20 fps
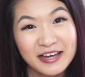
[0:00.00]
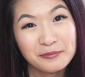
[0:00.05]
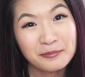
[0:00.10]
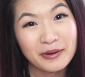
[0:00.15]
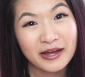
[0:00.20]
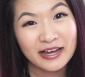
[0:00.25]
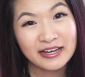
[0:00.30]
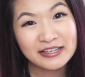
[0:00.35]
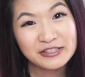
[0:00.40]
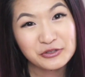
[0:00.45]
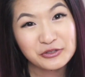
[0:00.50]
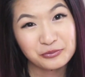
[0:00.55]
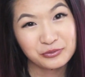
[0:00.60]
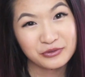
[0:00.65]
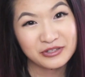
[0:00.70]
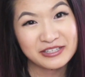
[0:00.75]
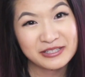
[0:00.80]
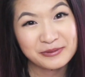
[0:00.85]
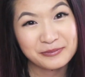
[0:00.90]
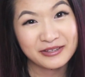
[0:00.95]
my eyes are
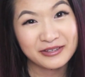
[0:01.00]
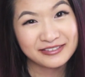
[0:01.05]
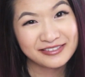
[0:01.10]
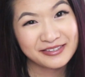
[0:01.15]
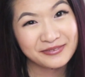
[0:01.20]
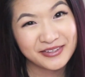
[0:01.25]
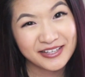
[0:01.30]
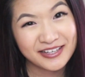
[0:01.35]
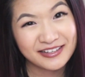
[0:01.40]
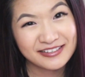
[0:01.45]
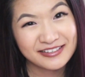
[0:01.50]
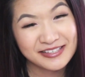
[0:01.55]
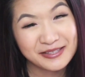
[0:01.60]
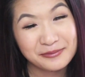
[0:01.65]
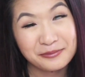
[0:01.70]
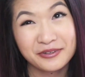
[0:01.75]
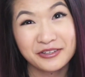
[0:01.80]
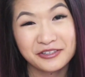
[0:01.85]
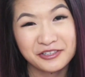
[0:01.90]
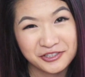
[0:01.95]
pretty small, to be honest.
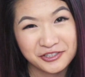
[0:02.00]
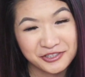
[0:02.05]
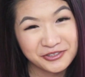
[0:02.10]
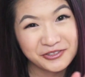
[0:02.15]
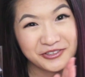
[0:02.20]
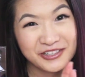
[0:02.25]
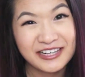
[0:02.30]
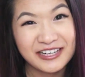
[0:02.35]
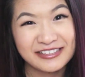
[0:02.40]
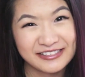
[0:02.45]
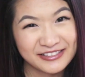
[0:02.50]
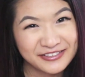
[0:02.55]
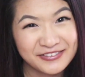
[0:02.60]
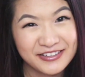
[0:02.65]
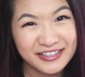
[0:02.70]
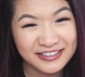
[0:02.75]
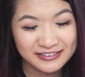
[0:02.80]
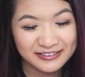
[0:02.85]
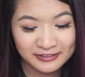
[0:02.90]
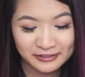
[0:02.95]
They're pretty short as
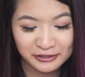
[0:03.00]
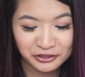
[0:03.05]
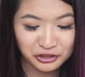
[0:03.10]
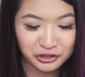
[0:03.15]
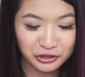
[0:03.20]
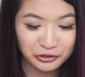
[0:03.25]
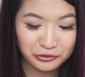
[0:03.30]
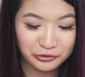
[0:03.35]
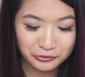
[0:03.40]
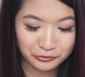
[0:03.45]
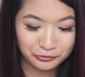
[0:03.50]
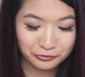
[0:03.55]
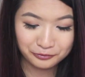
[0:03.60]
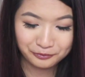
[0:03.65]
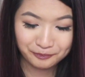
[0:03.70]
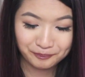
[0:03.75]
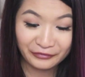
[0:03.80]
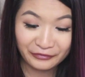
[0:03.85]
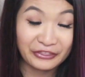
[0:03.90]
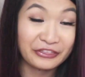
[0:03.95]
well, so
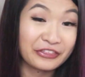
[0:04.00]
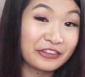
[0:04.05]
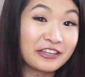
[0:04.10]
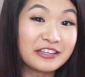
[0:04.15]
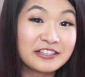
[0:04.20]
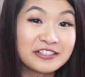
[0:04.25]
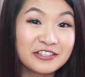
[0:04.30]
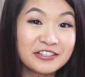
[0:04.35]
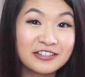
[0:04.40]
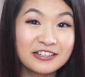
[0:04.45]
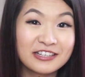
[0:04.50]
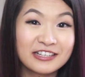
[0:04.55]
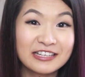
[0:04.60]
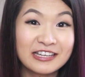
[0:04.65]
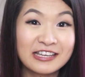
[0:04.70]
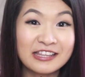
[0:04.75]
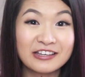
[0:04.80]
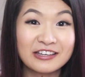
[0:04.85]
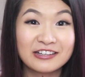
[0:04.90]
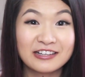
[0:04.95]
these are gonna
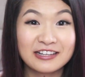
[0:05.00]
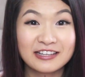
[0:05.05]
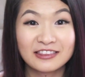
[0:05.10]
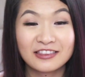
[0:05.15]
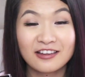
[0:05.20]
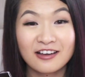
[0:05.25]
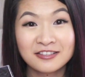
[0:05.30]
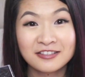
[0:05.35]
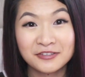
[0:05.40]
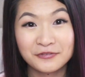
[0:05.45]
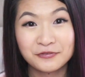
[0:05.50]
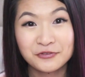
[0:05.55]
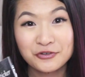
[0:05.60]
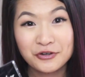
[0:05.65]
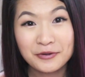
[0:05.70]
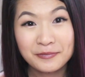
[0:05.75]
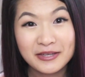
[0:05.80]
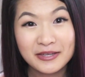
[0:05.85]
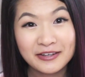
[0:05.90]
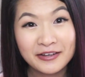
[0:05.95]
either need lots of
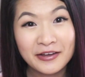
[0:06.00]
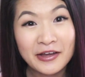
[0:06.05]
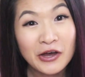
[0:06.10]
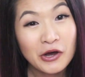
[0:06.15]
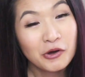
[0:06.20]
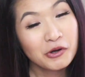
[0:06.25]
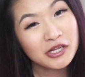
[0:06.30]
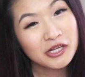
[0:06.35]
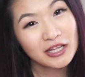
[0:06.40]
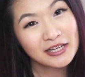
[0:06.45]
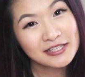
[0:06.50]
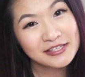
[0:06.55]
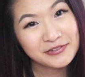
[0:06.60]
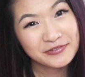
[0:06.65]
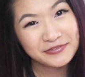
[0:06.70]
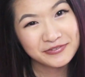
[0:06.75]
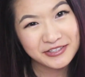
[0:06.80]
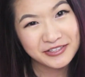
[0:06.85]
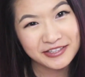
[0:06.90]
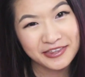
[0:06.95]
trimming or lots
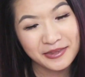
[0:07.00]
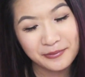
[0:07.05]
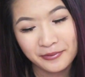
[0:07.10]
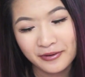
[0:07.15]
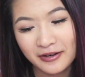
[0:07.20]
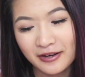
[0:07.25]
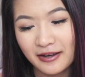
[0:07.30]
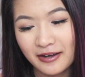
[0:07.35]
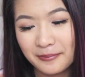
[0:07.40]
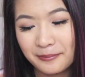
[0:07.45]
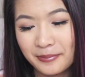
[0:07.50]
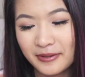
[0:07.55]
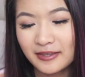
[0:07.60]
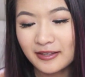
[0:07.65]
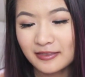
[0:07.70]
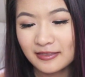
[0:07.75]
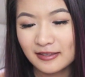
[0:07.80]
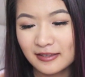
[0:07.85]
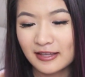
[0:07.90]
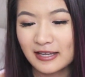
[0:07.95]
of work to put on. But
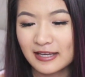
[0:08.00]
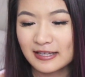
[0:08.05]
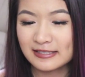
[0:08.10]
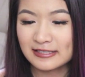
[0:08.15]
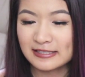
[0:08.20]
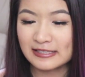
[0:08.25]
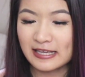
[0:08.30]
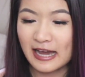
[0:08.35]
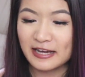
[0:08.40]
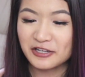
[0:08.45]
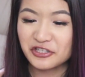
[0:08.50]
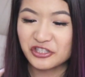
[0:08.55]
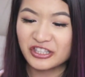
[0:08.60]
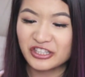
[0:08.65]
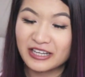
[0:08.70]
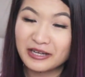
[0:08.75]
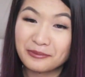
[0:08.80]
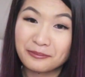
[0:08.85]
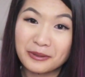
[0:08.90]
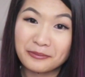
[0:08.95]
nonetheless, I just
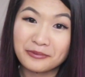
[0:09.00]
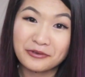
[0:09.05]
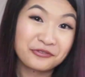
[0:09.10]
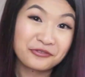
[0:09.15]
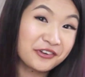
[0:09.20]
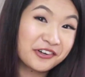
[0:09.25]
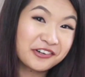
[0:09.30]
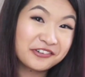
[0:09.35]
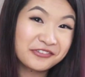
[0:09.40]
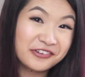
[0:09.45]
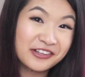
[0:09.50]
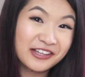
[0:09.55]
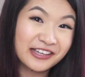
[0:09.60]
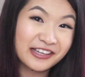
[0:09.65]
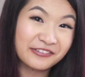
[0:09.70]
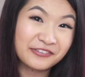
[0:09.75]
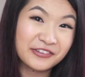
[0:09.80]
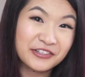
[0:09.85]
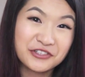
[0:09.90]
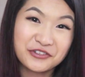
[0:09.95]
thought it might be fun for
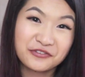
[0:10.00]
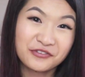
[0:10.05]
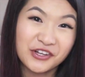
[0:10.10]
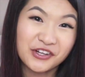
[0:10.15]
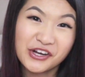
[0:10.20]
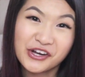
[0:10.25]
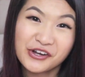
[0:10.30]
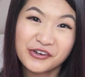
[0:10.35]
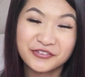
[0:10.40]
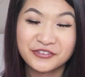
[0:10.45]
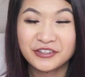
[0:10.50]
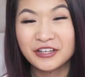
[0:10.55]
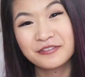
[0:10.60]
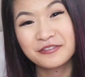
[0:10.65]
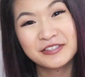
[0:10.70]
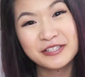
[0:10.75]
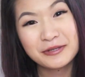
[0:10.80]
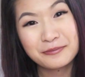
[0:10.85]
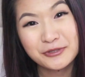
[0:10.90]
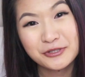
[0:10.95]
like a future video
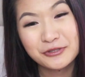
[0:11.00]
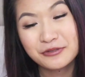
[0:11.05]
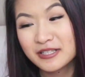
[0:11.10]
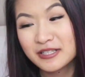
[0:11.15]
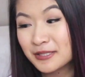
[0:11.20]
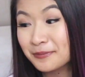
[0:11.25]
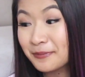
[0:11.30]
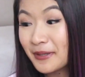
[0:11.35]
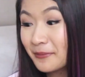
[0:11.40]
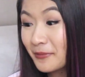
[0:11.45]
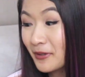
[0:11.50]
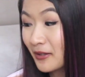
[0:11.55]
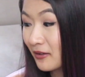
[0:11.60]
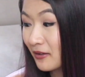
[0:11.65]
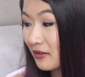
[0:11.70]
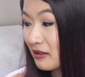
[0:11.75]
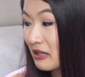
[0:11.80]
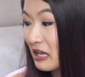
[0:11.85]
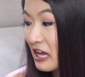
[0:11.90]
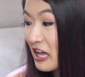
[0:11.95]
of some sorts. Maybe
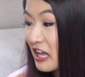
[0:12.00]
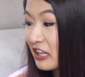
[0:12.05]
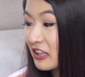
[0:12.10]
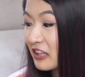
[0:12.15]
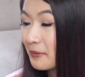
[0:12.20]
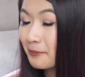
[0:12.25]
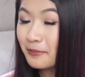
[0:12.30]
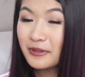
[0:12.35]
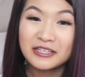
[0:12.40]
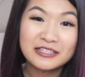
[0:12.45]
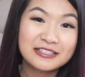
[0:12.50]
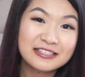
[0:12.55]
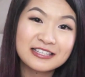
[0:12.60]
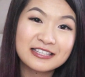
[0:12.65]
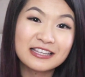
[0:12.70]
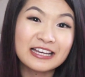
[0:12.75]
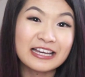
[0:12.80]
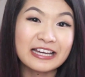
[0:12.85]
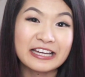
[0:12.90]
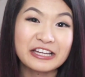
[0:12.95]
I'll lump it
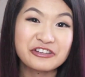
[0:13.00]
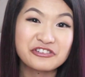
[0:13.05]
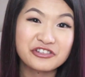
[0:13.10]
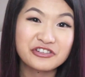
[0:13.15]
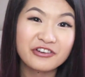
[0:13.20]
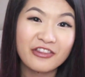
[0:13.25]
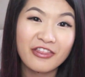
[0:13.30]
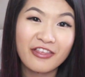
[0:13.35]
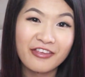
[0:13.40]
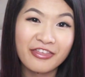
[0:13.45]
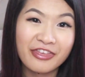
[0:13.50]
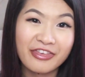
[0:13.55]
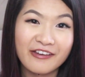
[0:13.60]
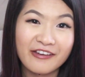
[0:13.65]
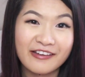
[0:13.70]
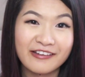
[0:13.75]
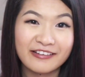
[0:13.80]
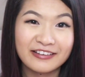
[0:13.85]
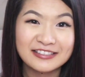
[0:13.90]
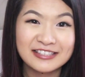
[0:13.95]
into the Asian
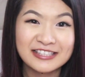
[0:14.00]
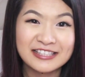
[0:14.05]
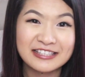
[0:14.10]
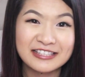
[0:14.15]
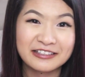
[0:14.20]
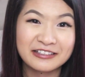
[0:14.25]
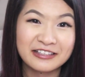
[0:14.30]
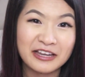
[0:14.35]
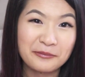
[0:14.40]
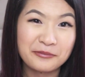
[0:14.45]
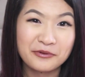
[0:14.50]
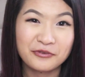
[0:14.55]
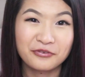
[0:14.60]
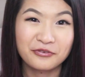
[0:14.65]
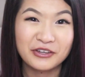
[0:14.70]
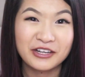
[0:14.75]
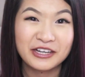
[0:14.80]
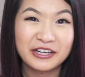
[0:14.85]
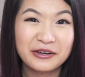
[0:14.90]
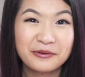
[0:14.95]
things type of
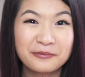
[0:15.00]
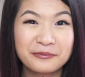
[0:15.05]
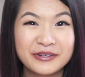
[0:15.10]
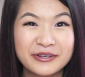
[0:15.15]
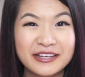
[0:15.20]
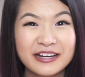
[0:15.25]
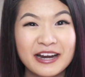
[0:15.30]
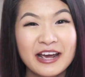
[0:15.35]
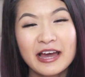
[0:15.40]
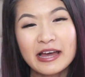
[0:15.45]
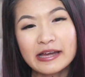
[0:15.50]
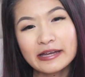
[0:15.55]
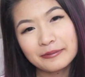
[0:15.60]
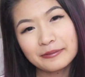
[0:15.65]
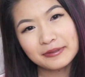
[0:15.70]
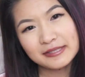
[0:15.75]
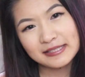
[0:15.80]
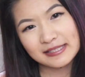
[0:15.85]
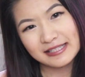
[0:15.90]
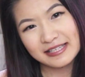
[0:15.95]
video, but
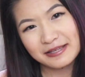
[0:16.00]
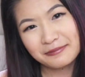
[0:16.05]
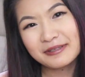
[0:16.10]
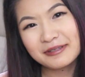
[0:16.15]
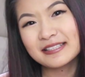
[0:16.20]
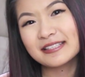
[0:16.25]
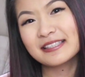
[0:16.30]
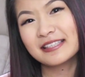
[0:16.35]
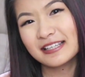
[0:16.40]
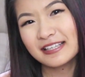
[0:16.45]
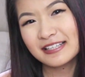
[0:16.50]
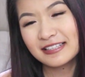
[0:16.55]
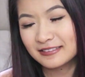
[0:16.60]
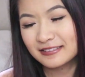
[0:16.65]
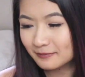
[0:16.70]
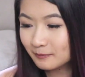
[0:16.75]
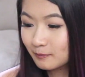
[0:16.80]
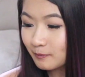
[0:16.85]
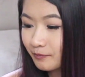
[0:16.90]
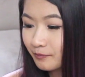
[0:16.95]
we'll see, we'll see.
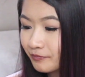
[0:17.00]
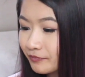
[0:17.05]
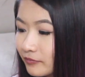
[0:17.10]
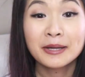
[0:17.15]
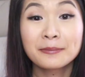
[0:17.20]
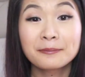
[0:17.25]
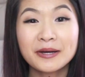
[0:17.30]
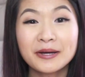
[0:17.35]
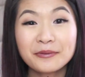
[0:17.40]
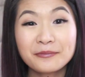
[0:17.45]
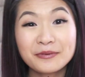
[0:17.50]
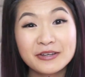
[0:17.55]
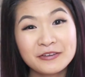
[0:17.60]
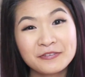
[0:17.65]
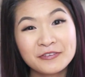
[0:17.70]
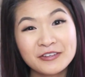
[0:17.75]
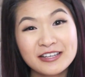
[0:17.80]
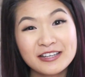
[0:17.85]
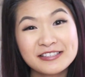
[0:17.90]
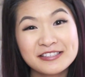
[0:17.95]
By the way,
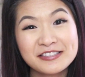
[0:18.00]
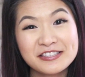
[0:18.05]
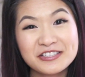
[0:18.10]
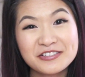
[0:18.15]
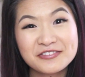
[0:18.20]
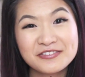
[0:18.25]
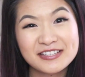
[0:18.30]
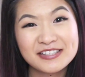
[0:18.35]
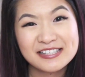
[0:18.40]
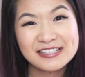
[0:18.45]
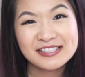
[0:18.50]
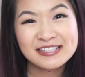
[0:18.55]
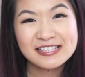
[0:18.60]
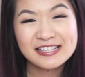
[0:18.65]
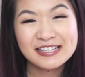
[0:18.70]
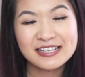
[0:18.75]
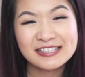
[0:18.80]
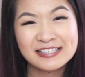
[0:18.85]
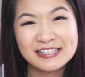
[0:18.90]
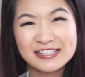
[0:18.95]
if you guys do want to
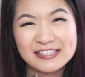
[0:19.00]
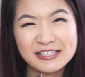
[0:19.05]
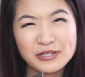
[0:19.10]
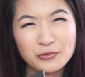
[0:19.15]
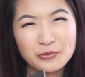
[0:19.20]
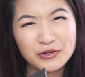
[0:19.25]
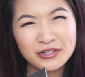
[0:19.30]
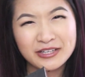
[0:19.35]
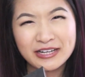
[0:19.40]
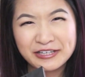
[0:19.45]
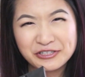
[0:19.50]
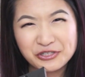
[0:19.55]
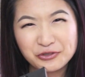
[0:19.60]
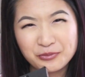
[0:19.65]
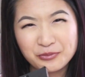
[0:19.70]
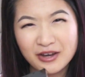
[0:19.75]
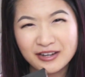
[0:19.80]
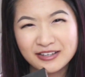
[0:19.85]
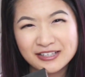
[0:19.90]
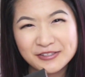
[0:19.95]
see the Testing Weird
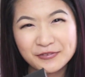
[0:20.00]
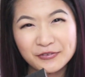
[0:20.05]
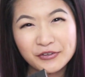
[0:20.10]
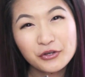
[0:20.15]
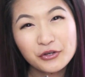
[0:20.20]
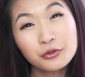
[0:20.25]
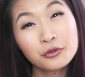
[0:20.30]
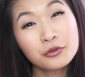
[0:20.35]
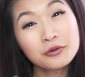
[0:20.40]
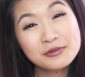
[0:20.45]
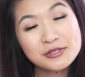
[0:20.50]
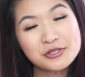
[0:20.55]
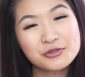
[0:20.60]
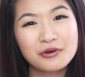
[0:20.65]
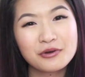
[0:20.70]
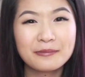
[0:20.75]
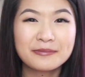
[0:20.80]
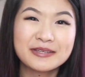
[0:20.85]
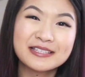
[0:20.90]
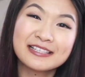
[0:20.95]
Asian Products video, who would
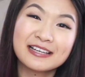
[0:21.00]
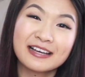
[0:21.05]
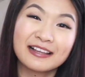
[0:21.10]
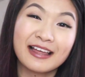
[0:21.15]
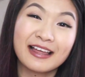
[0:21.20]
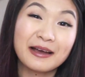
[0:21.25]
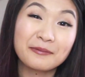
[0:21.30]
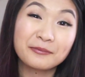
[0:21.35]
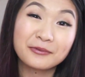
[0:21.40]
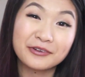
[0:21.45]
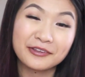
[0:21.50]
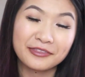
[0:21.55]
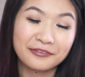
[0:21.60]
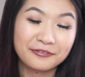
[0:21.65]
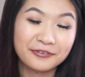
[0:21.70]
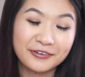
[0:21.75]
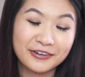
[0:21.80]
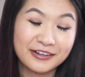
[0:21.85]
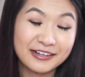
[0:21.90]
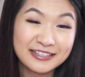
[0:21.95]
you want me to collab with
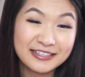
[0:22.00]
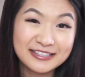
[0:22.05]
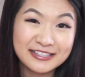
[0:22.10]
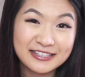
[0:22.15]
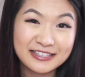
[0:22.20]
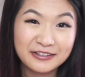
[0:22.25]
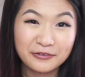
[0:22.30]
for it?